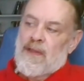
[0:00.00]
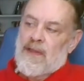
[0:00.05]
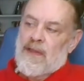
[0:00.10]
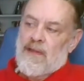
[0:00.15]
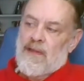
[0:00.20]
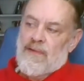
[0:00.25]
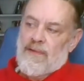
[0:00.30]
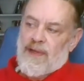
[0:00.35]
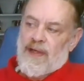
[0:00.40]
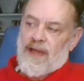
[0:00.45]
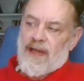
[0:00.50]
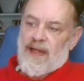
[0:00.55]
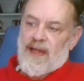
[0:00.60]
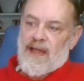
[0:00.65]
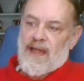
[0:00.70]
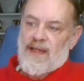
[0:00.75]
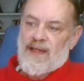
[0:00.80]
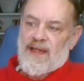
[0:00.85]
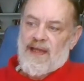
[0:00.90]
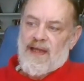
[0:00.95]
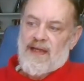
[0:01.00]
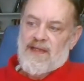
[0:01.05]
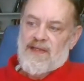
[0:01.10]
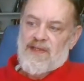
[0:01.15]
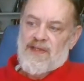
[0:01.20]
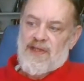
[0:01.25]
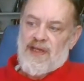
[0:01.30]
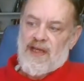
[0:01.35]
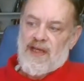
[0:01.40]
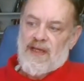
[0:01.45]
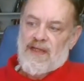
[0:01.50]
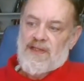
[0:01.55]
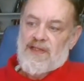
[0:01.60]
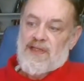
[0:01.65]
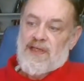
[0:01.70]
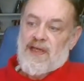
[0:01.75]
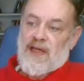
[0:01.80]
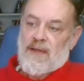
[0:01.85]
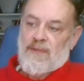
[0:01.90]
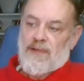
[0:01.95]
already had that
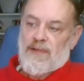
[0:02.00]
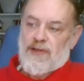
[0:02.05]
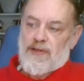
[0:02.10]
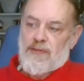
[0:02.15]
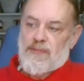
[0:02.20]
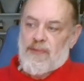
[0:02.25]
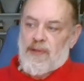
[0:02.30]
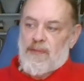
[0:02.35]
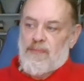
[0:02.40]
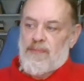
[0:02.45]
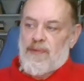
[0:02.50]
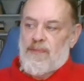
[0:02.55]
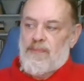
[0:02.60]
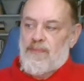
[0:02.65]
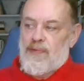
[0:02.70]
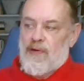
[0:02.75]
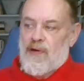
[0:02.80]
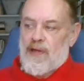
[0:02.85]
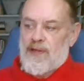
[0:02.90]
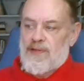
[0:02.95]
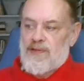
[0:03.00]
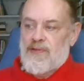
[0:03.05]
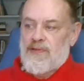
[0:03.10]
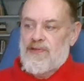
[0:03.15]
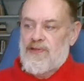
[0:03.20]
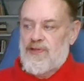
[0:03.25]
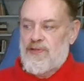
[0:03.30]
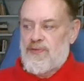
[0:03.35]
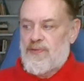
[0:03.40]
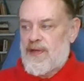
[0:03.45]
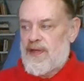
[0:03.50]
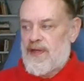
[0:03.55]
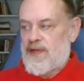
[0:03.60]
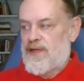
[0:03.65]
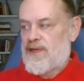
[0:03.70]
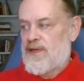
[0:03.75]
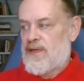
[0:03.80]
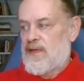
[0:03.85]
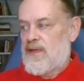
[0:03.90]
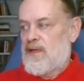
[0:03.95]
establishment been brought to
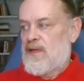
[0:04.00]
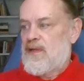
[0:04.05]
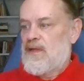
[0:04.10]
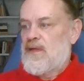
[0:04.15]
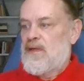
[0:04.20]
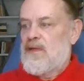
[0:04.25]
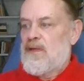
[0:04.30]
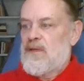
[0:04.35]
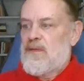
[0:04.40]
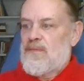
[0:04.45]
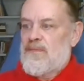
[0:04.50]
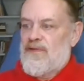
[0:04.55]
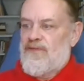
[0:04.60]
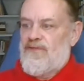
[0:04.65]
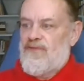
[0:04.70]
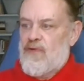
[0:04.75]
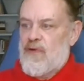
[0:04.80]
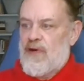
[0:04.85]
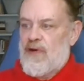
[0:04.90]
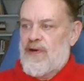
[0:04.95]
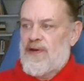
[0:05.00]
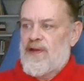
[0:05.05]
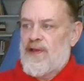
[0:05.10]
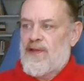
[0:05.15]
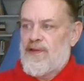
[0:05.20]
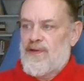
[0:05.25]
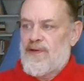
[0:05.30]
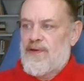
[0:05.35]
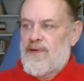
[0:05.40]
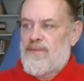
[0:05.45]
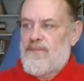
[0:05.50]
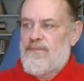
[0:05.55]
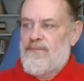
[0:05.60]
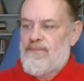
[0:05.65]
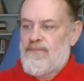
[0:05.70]
surrender before another